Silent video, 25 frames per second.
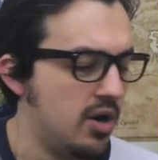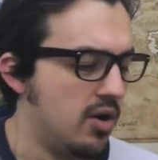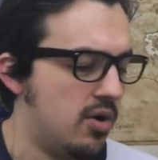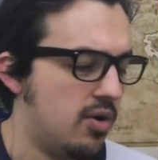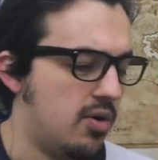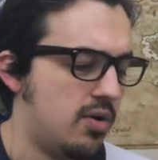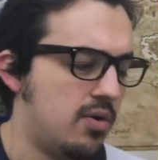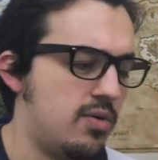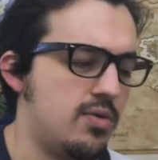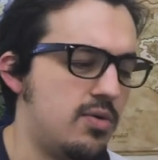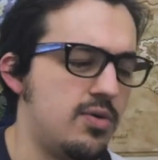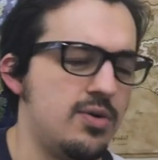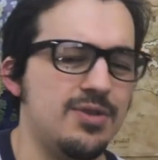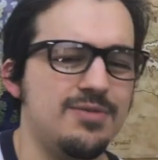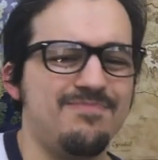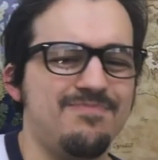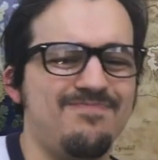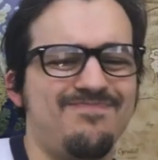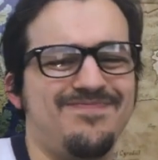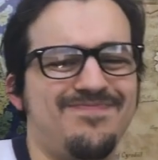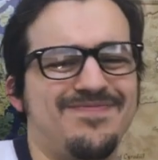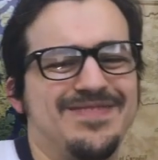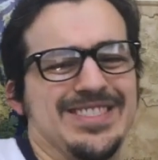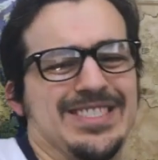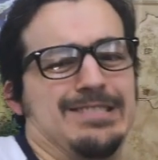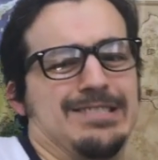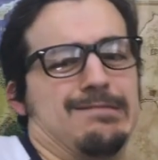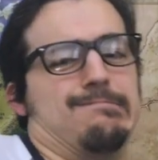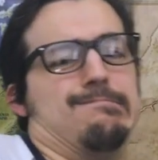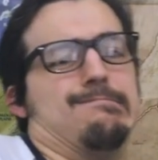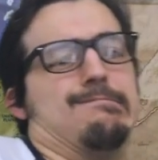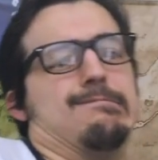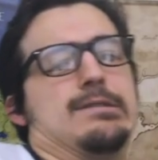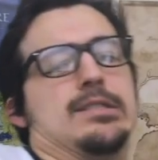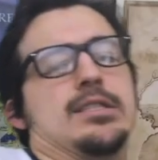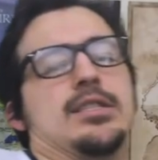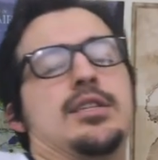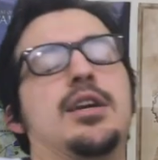or
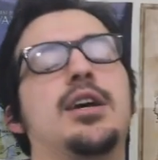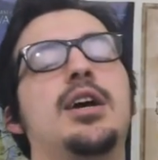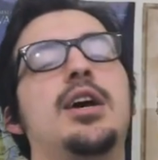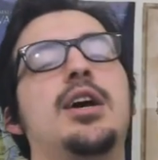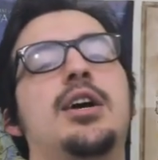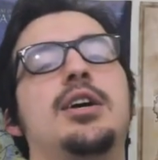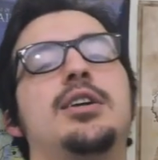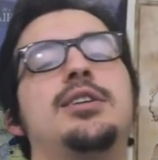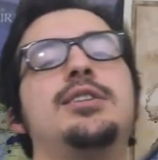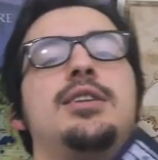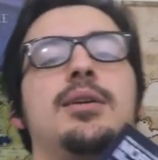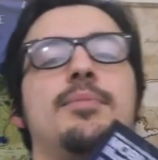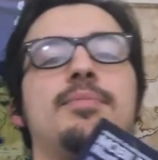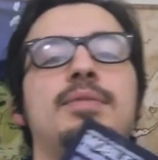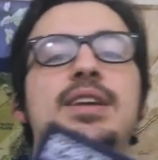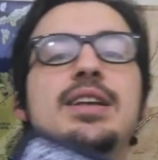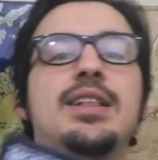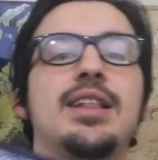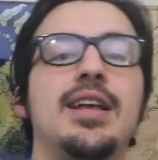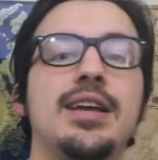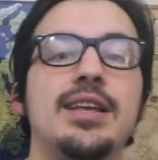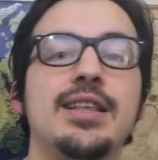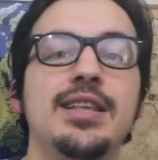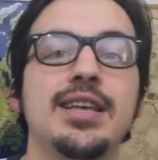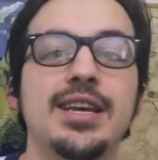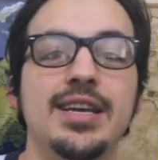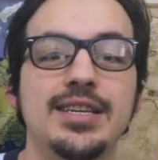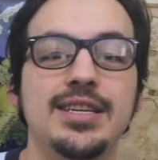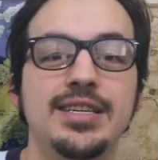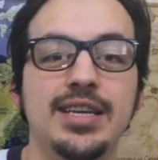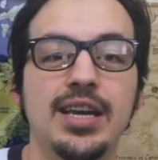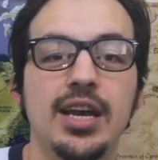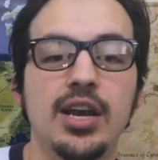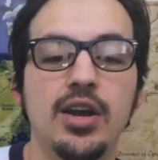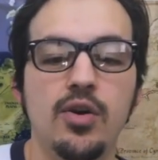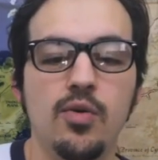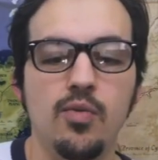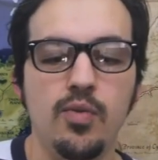something like
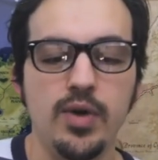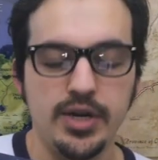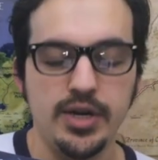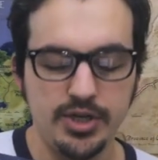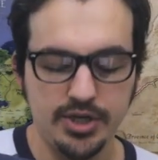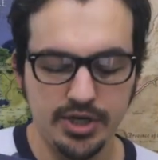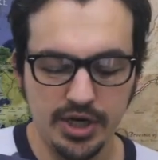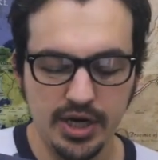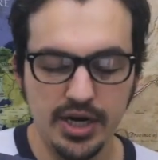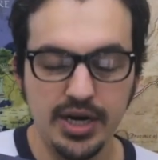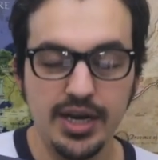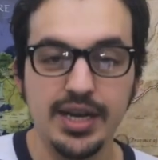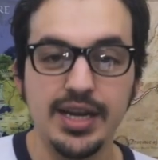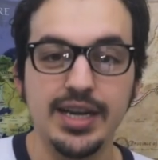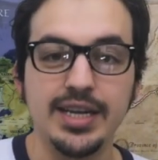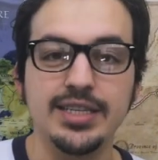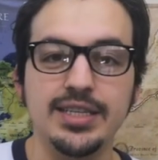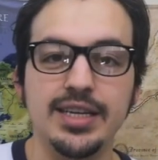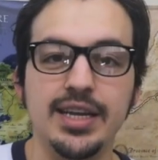this, which is